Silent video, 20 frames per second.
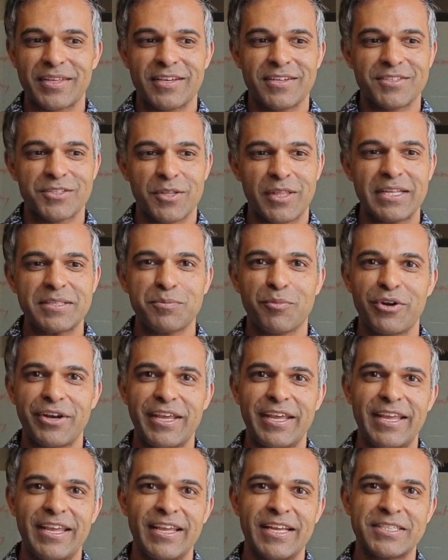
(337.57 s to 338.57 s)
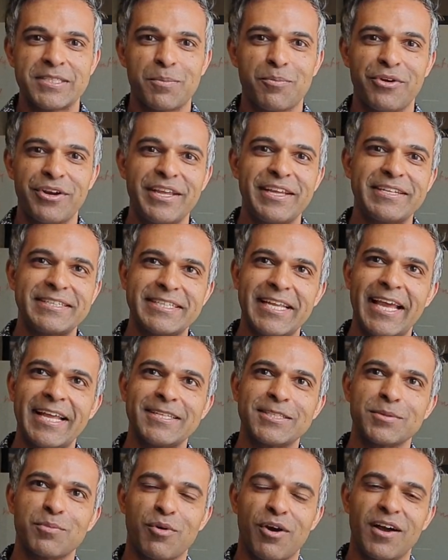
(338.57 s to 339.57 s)
So it's a pretty
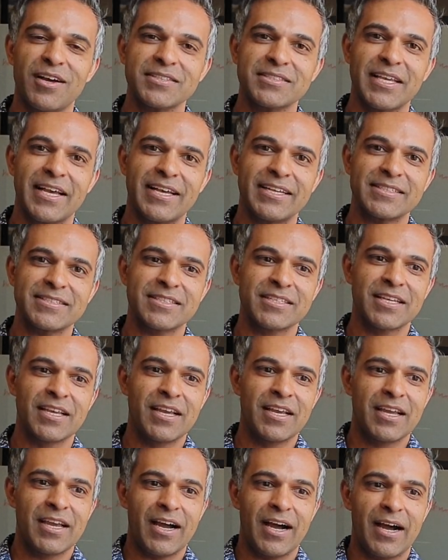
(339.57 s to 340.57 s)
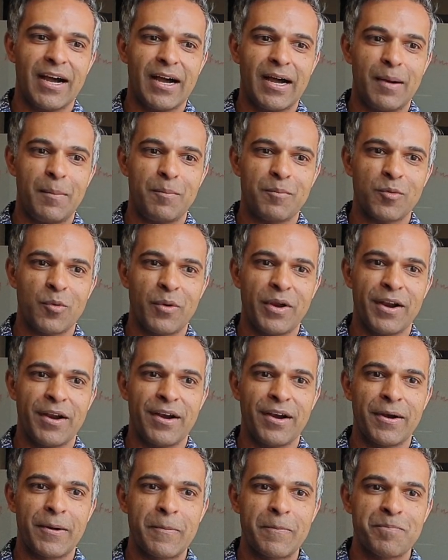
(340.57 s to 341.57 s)
intense process
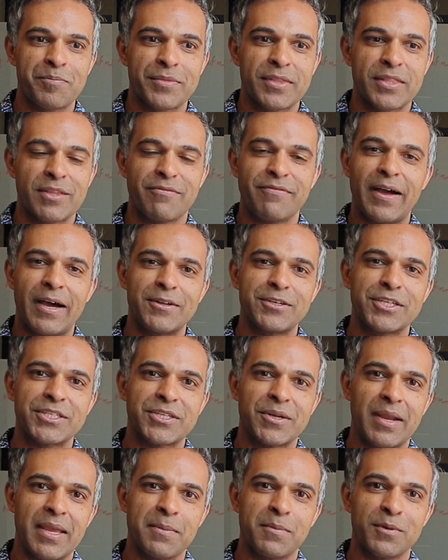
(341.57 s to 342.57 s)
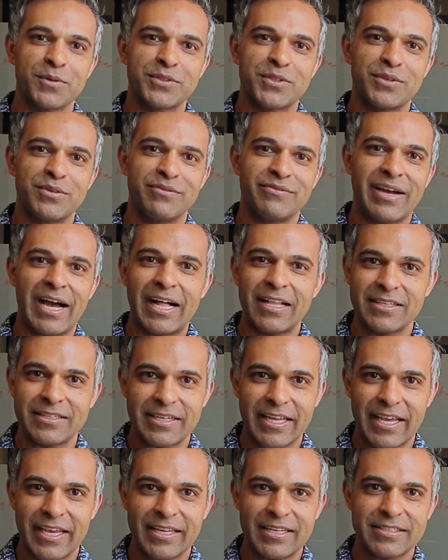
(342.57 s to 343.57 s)
where the founders are able to
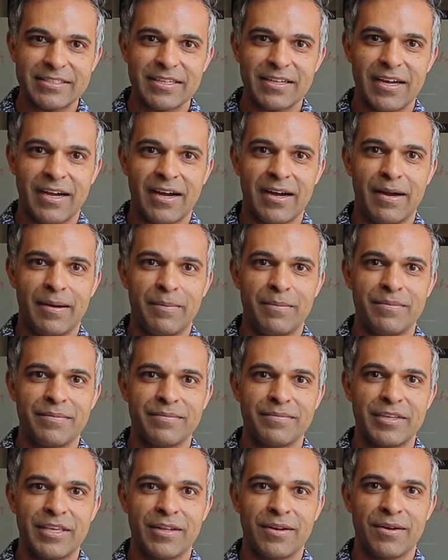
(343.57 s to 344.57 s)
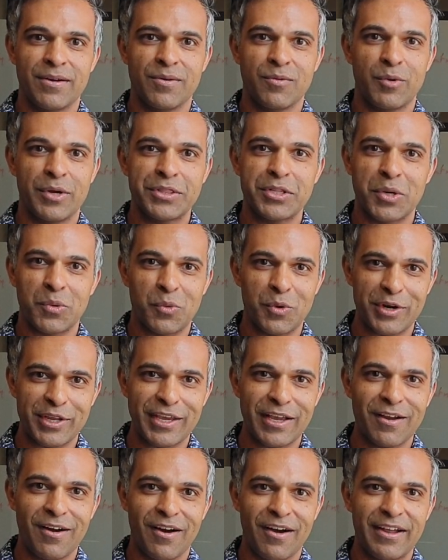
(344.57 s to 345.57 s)
validate what they're
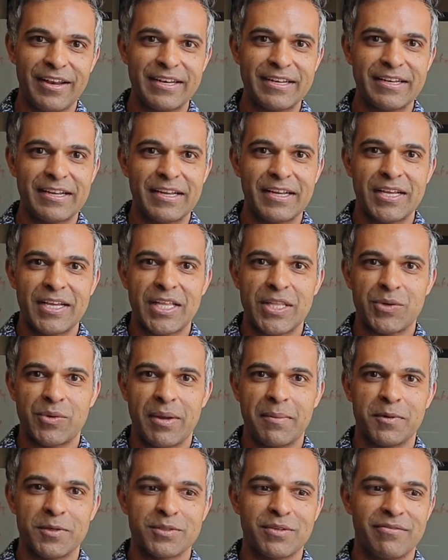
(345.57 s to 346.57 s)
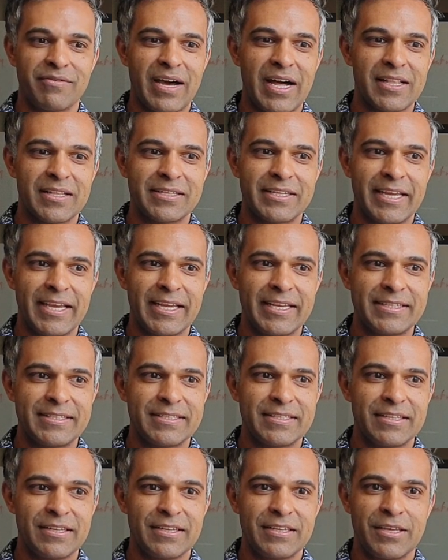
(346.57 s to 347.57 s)
working on. They're able to validate
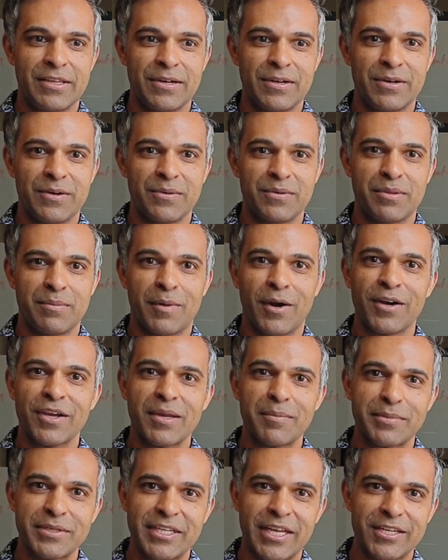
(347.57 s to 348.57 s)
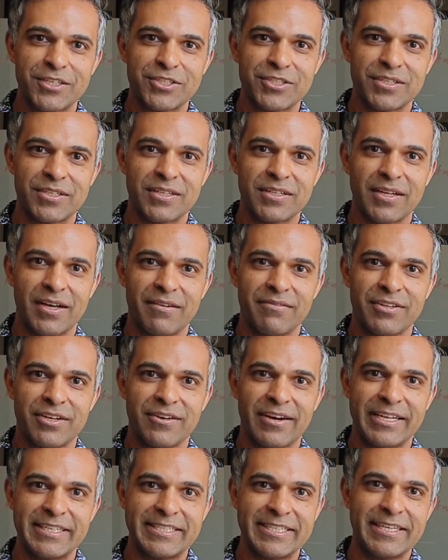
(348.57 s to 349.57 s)
the market potential of their
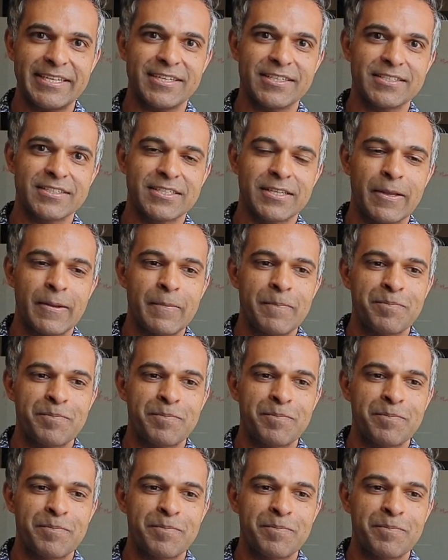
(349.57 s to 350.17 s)
ideas.